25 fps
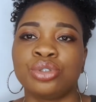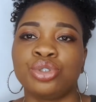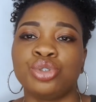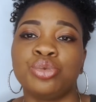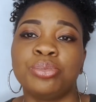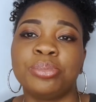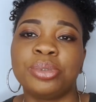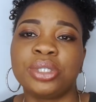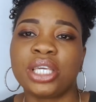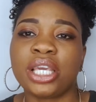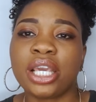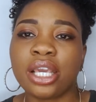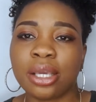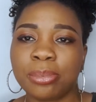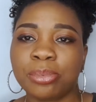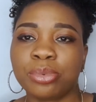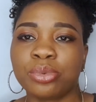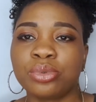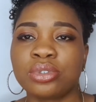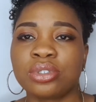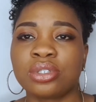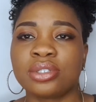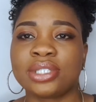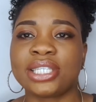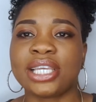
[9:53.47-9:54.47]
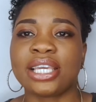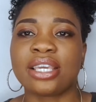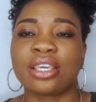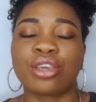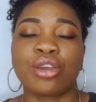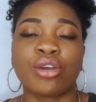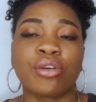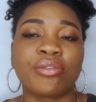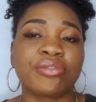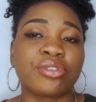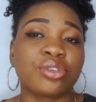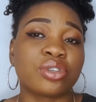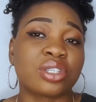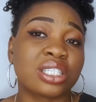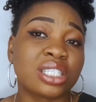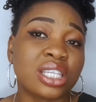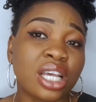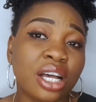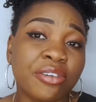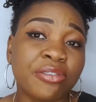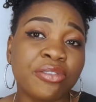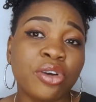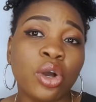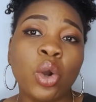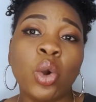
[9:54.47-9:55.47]
be able to take care of
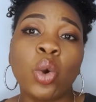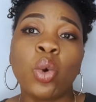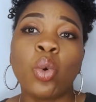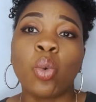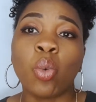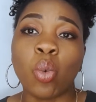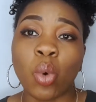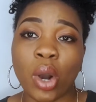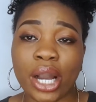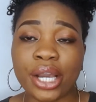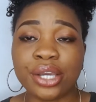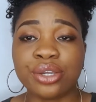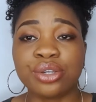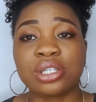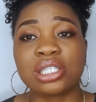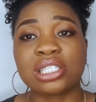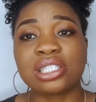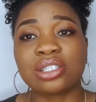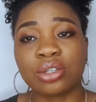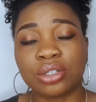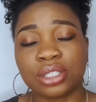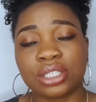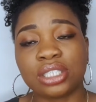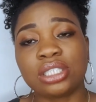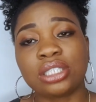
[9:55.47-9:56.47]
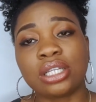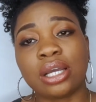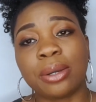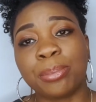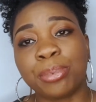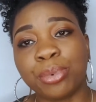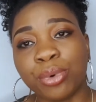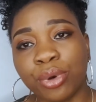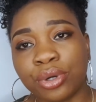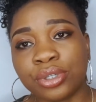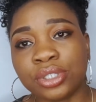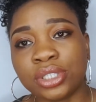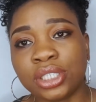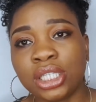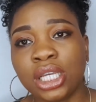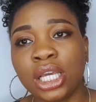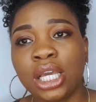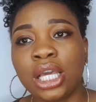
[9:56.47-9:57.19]
yourself while you're studying abroad.